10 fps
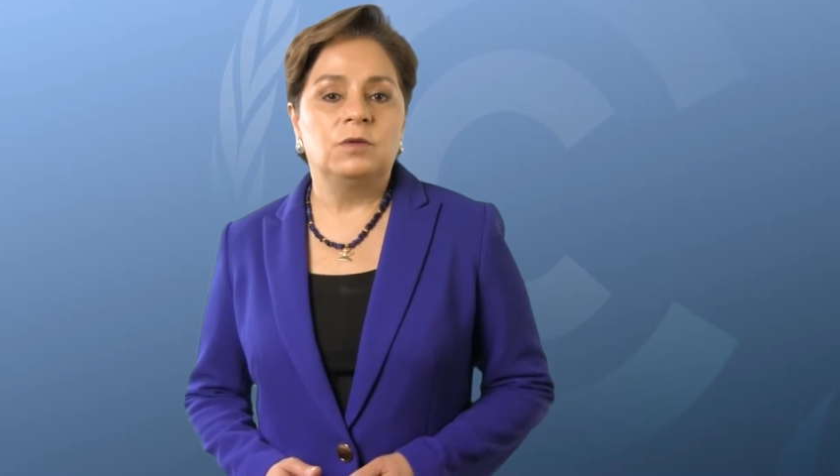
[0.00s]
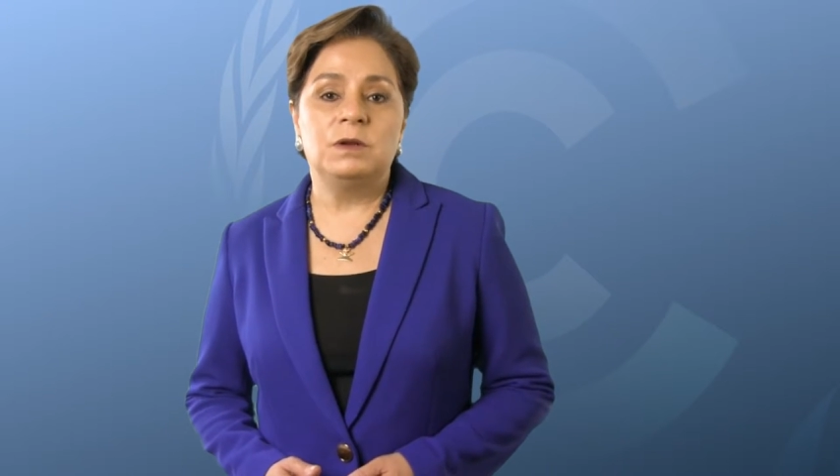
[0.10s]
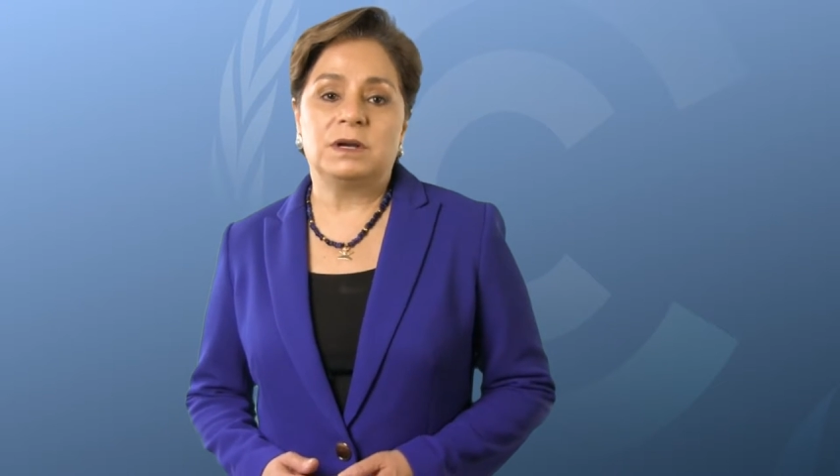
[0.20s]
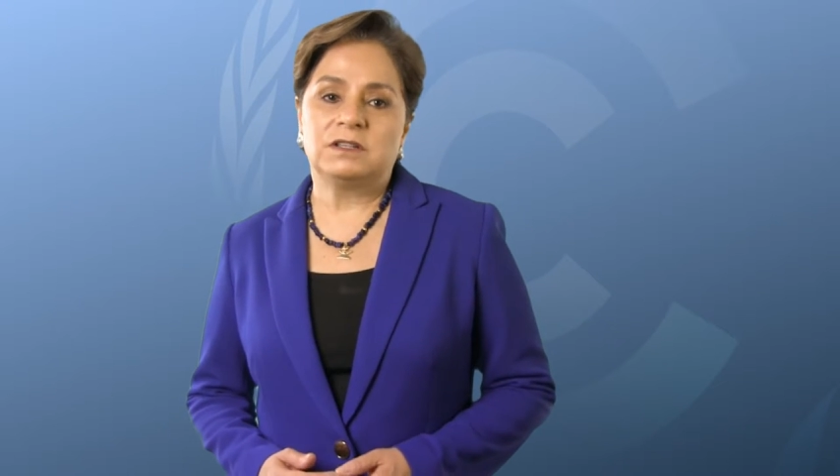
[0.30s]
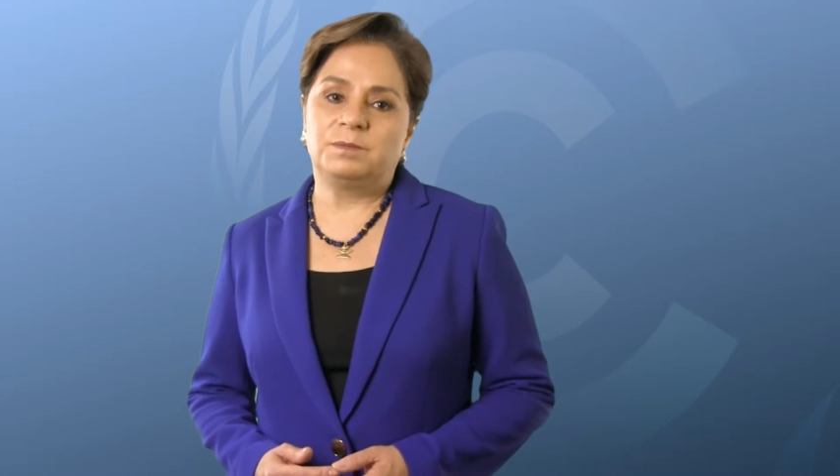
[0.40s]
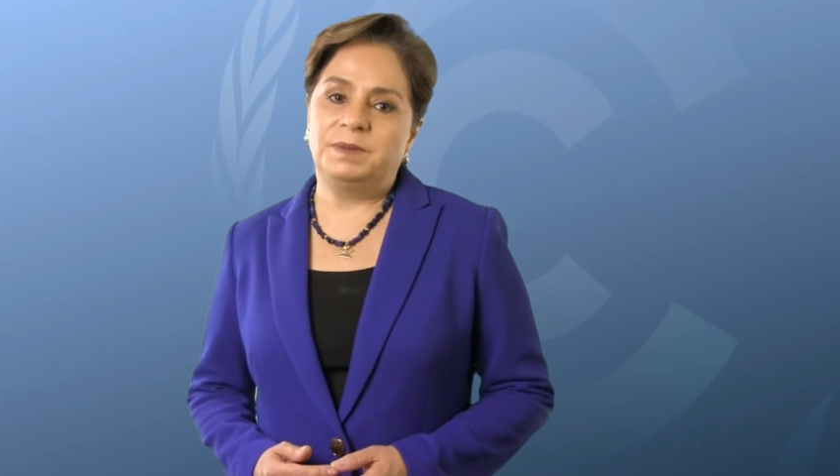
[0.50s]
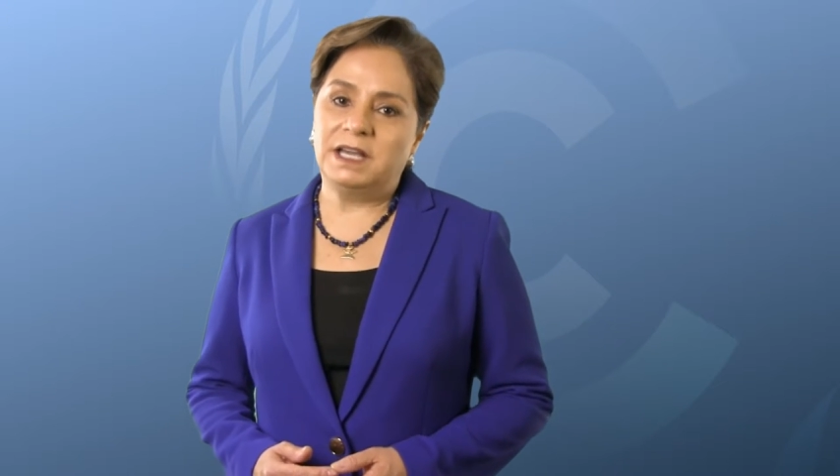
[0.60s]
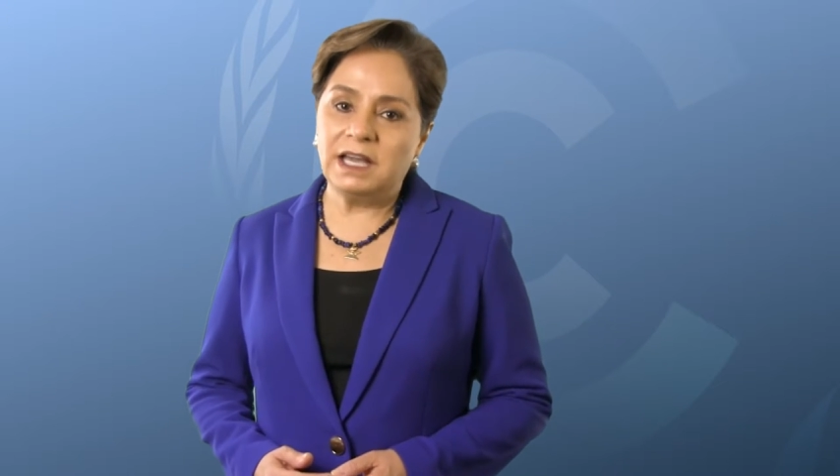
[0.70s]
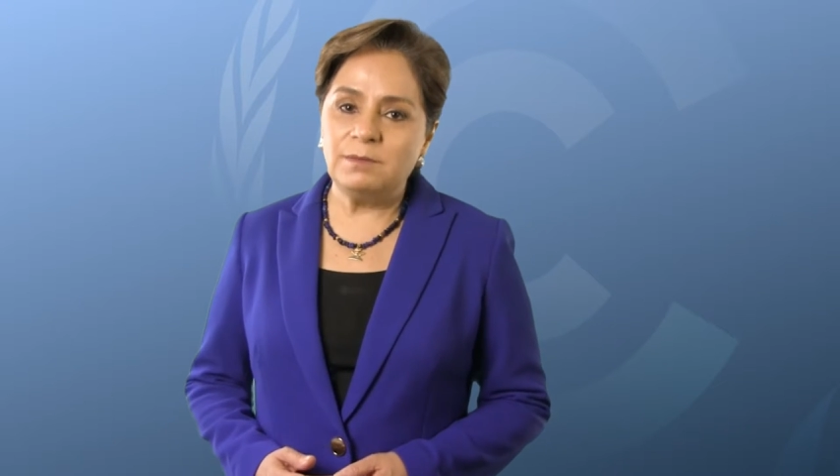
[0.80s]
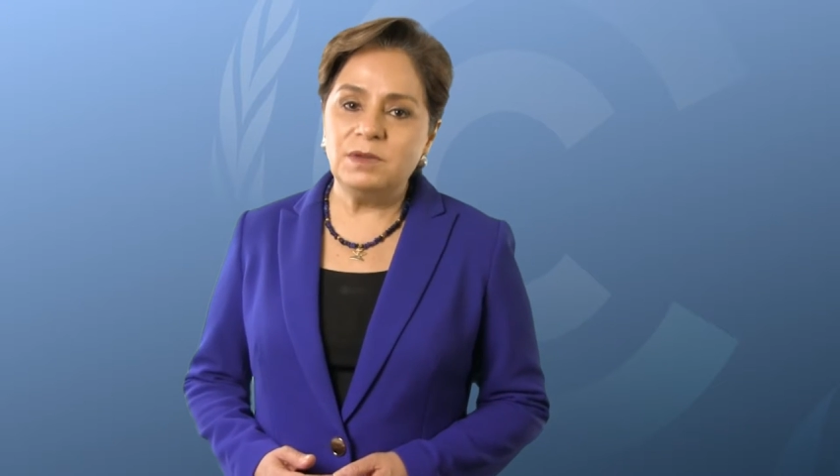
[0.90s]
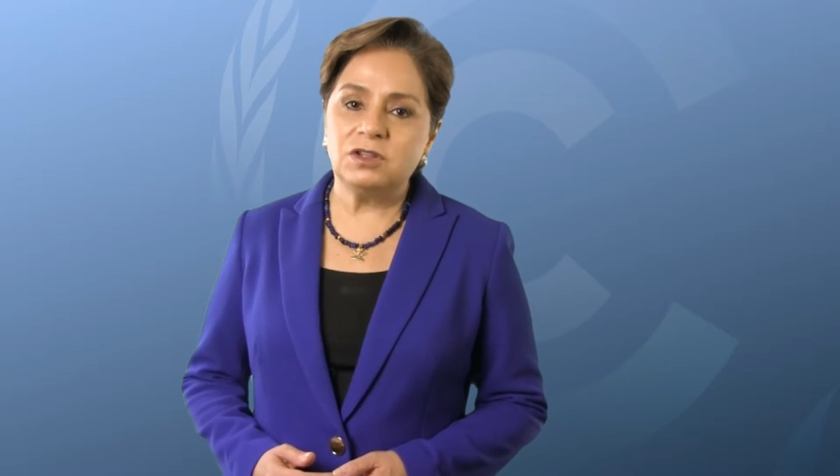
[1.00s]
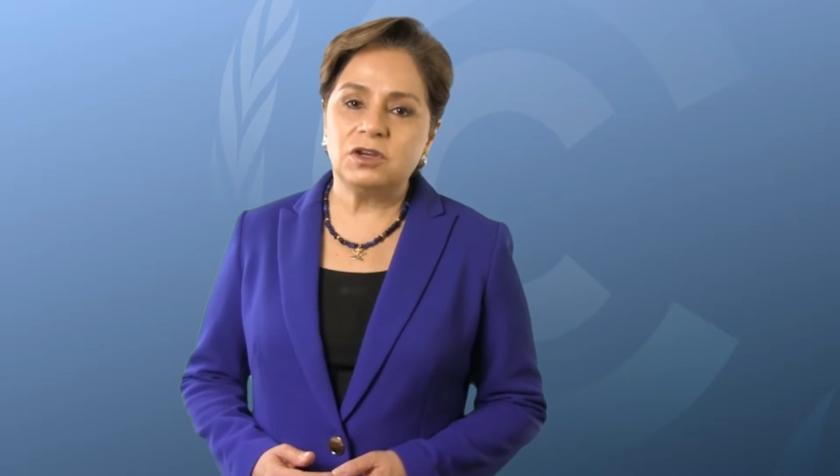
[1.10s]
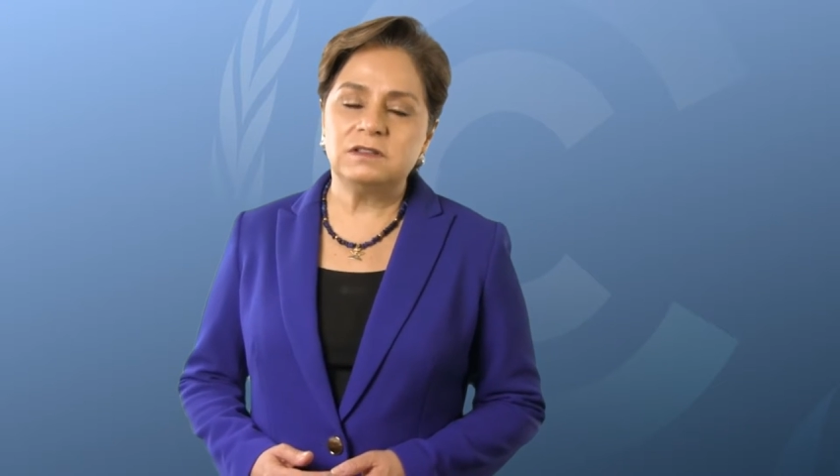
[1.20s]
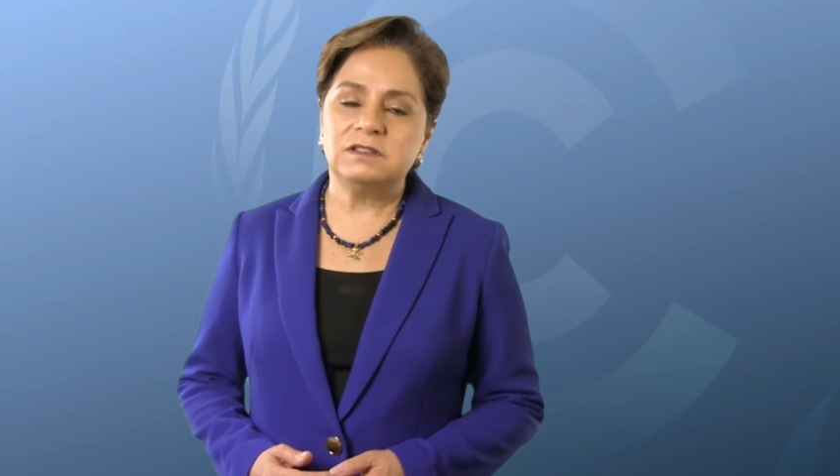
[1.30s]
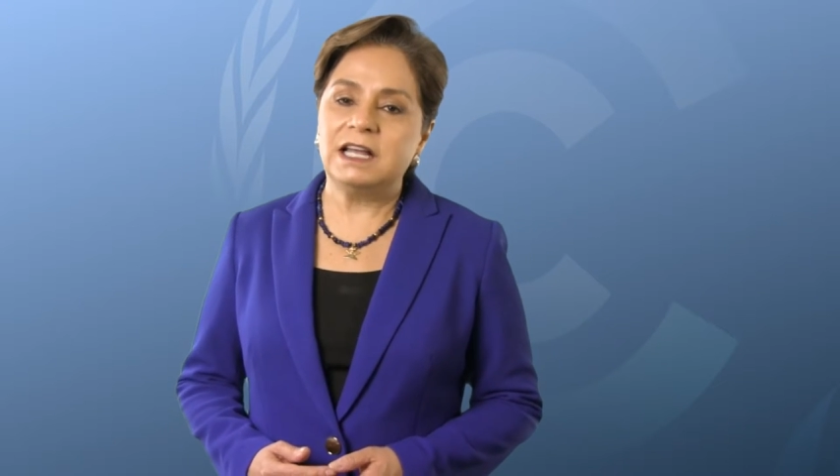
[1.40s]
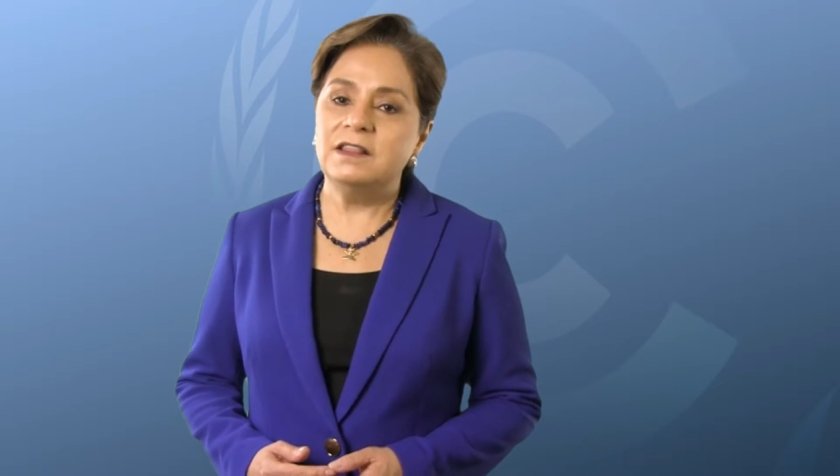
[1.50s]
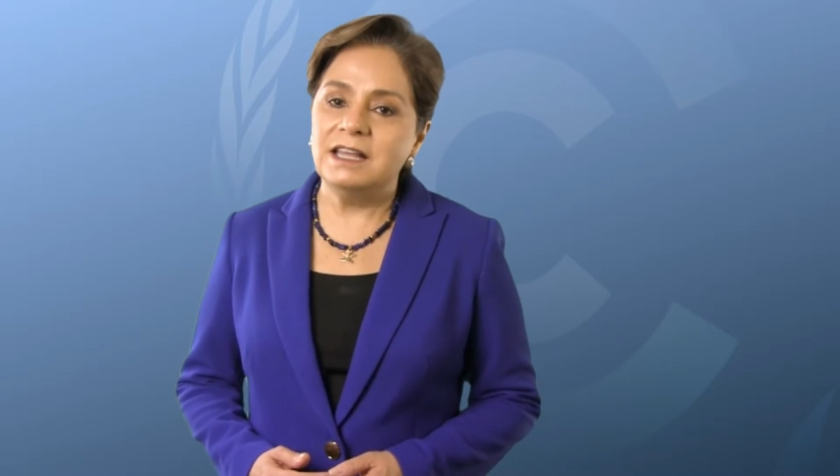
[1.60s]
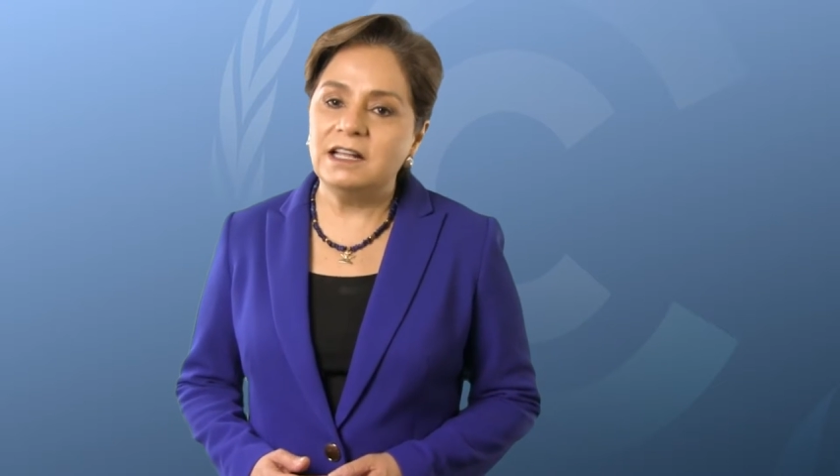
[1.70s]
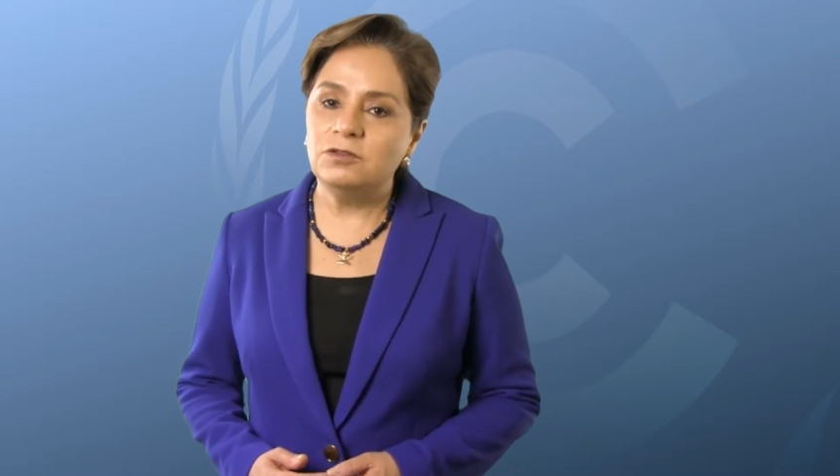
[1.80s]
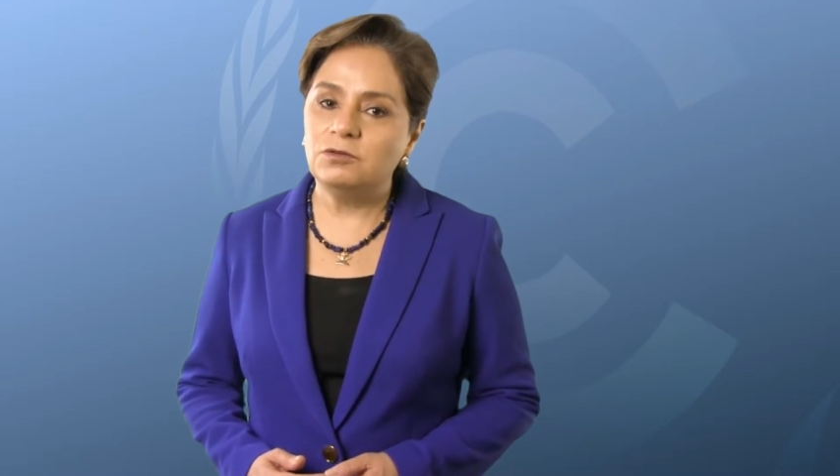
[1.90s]
We must peak emissions
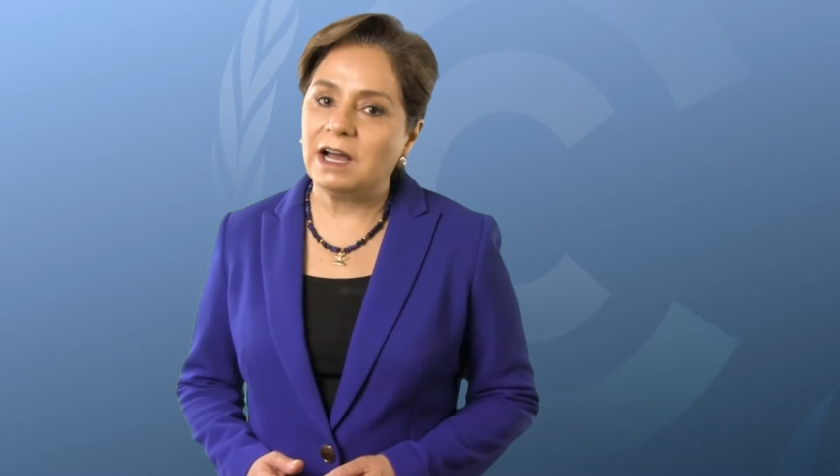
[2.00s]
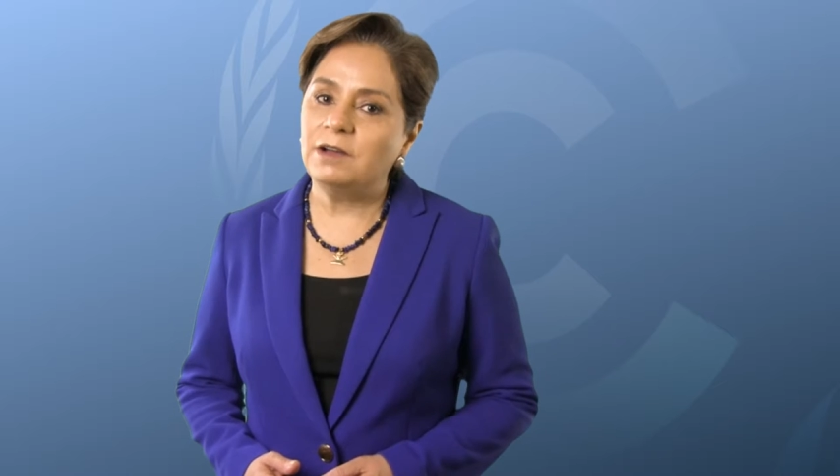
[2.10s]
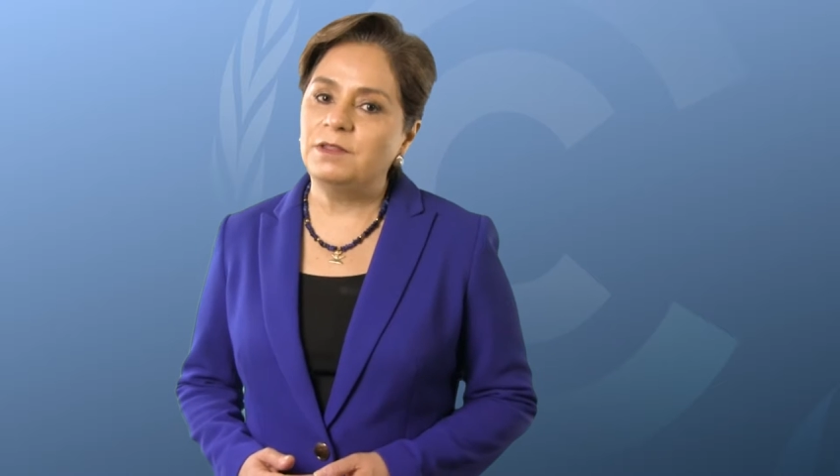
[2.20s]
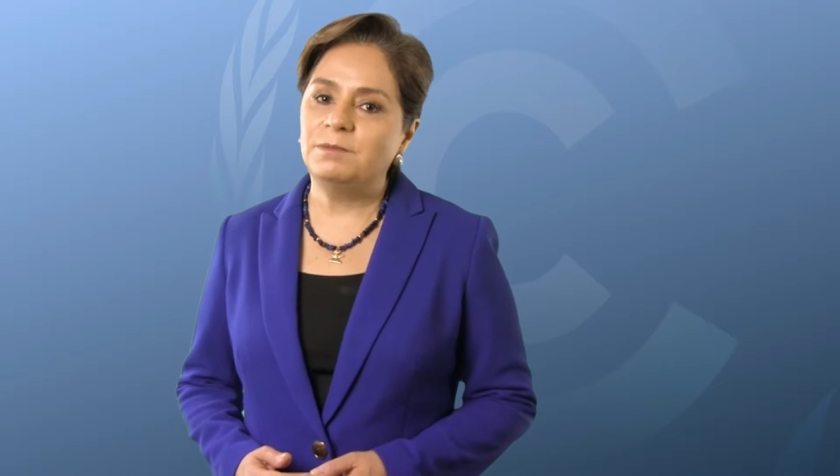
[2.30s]
and then drive